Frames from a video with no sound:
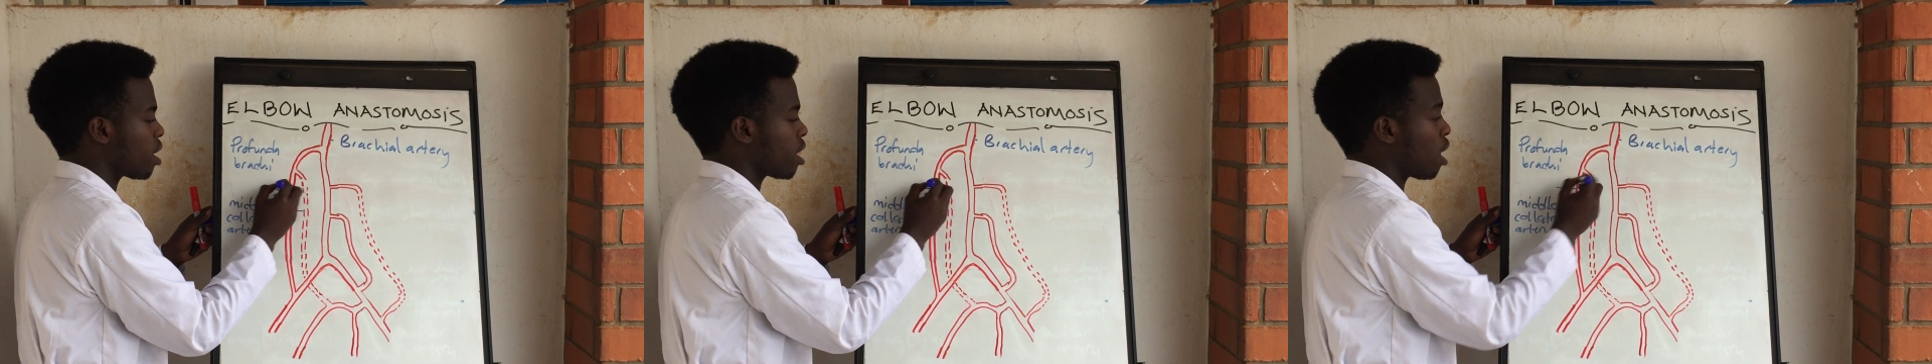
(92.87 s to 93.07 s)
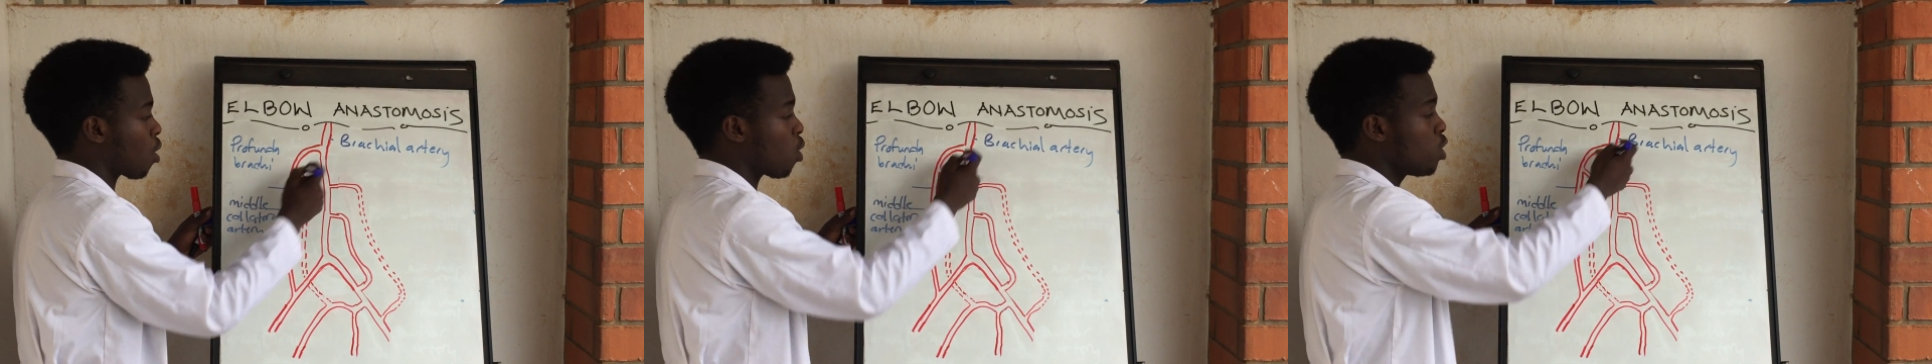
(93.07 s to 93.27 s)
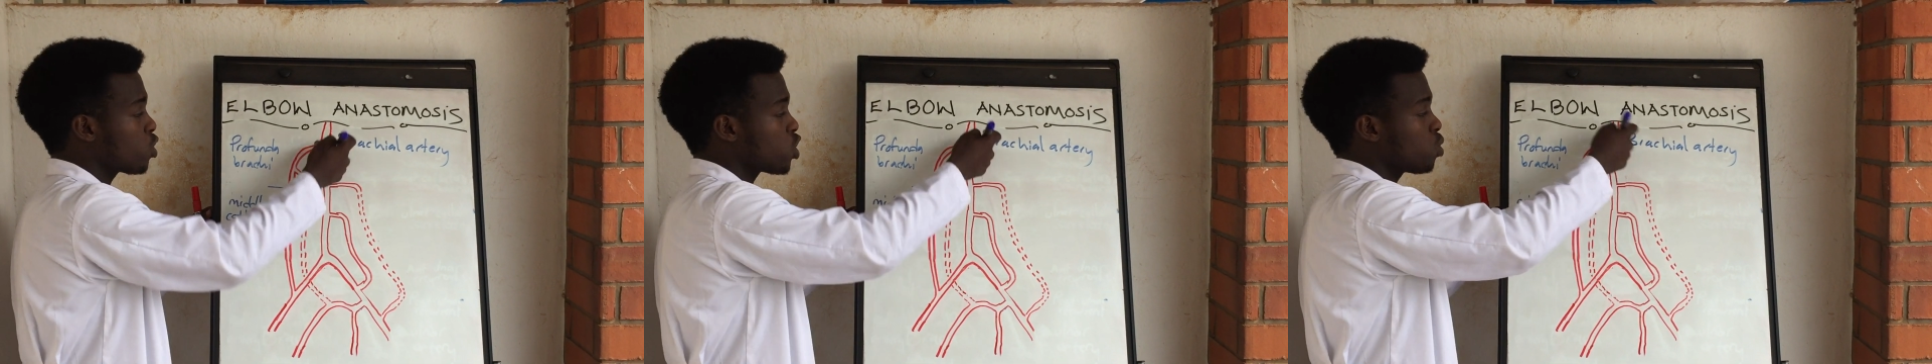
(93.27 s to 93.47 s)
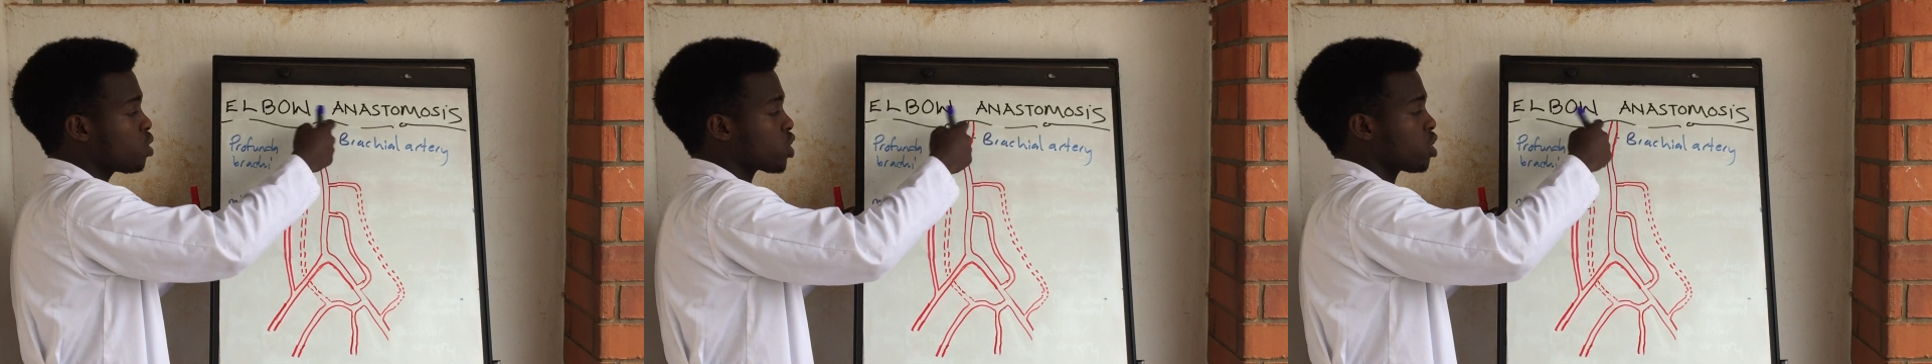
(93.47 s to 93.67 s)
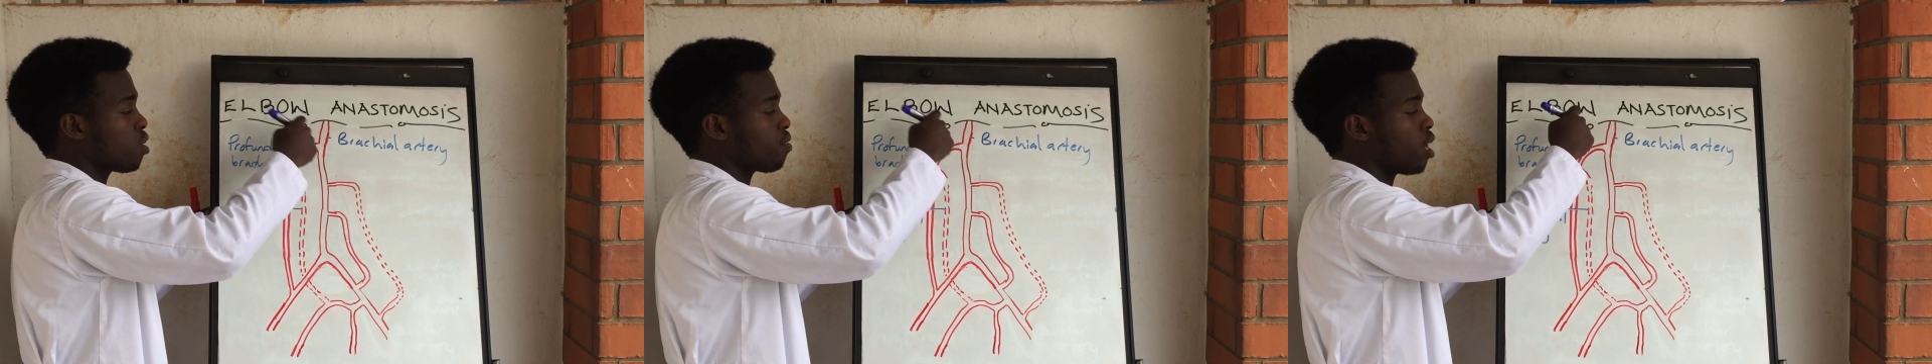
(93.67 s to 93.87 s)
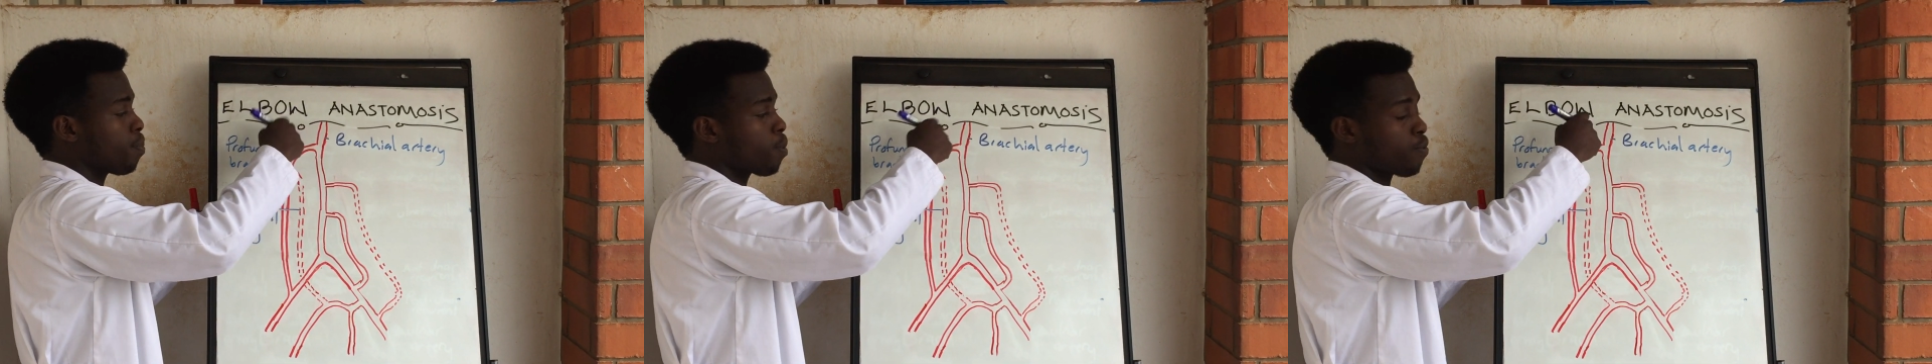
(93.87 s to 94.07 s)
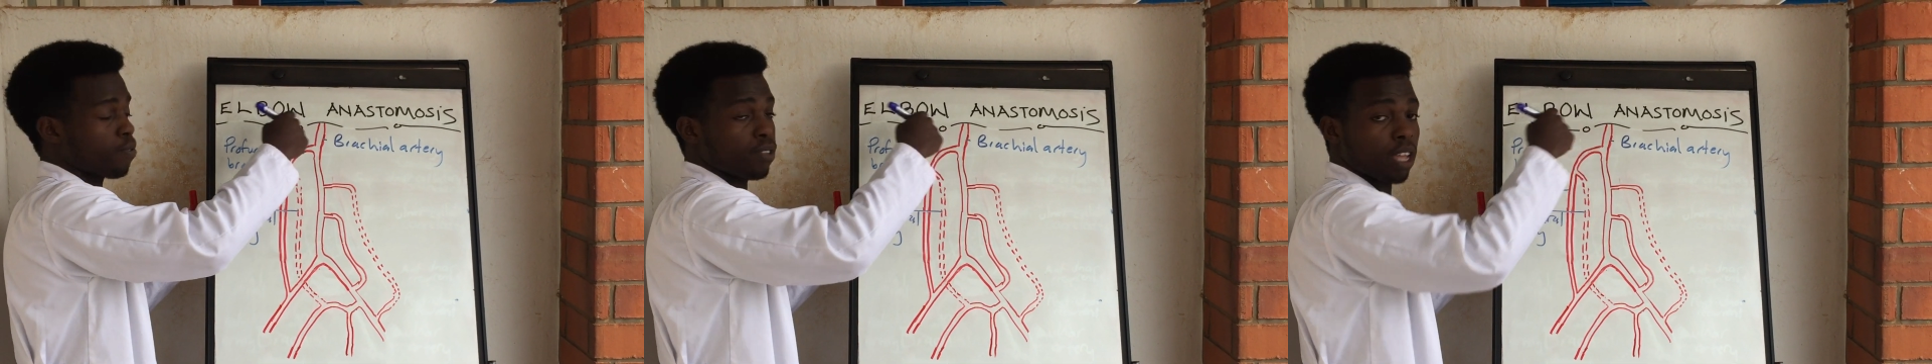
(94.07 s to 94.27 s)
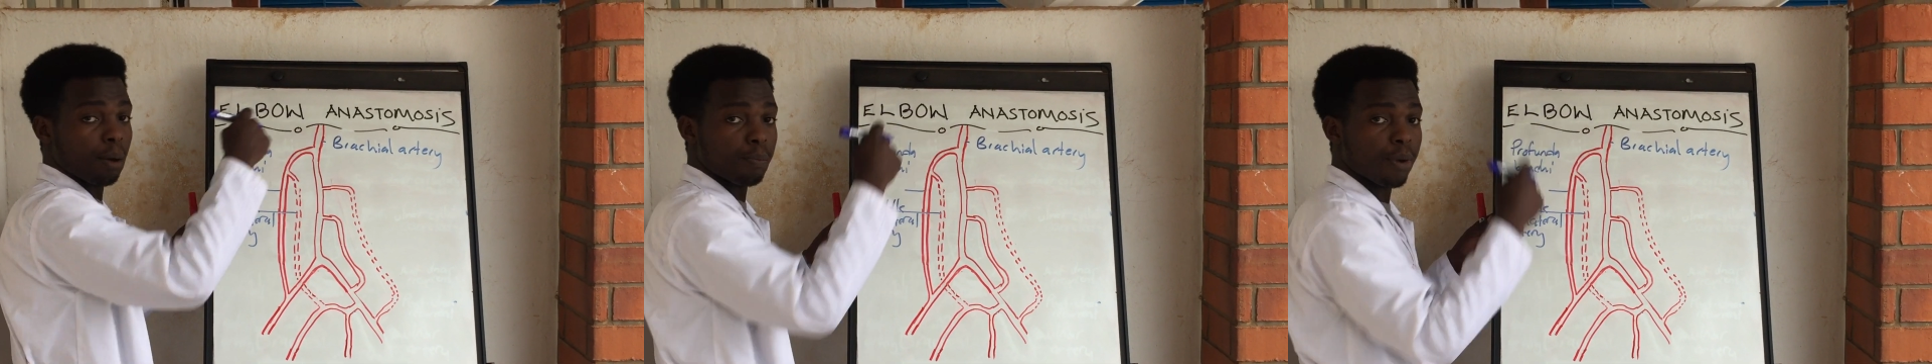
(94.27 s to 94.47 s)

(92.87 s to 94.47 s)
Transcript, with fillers: a continuation of the profunda